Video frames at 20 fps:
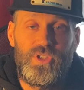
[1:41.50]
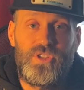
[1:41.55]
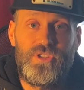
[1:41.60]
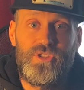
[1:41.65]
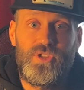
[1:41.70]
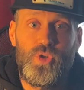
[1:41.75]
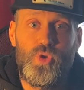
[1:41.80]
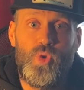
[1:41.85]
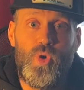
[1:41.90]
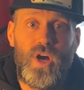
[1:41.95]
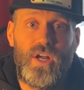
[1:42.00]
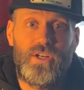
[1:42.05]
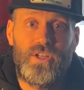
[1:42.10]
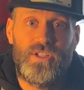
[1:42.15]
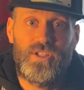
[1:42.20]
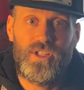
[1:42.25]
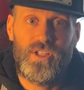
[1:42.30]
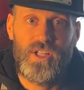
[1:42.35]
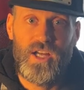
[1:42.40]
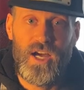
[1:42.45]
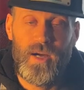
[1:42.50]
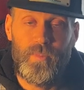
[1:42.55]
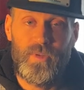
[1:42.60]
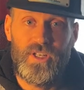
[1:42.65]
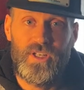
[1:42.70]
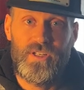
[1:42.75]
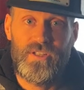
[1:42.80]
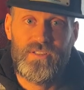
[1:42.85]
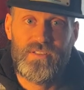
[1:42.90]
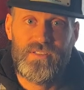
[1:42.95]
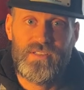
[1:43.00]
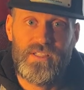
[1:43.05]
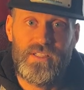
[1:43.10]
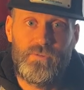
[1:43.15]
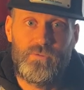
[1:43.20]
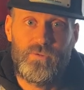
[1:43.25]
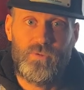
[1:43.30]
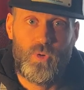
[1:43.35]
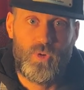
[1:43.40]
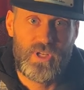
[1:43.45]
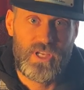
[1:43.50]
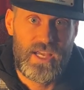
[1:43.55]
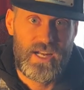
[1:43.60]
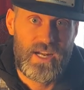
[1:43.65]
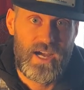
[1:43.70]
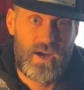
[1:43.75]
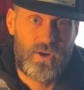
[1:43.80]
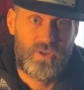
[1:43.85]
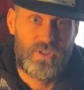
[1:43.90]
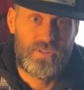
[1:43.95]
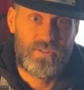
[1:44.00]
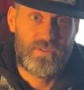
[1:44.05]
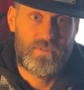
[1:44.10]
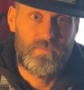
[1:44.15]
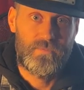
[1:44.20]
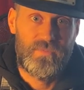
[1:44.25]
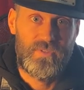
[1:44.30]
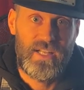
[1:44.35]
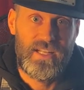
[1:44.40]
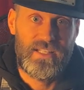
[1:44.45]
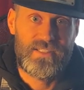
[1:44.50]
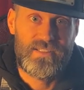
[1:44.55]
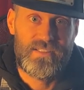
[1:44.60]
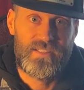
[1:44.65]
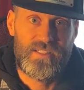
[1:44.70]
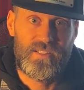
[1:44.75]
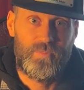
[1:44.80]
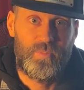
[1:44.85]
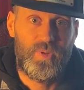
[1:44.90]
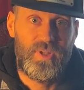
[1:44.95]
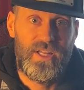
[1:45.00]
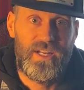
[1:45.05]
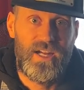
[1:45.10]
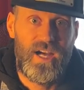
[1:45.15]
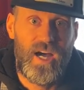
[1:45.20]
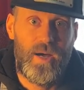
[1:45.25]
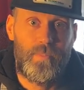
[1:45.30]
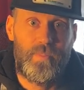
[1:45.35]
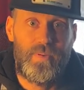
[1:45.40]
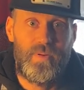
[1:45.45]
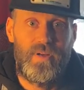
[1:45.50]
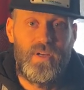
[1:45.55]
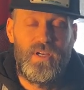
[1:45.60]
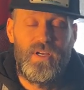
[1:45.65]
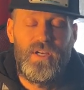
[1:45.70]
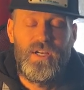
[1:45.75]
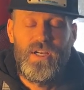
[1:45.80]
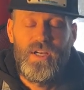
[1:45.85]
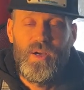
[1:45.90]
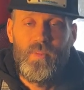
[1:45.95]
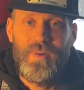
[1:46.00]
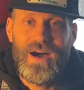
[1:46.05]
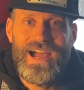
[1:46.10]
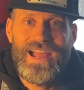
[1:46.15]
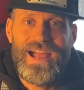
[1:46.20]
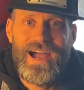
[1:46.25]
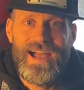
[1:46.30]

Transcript: 200 kilometers in 48 hours. That's split up. My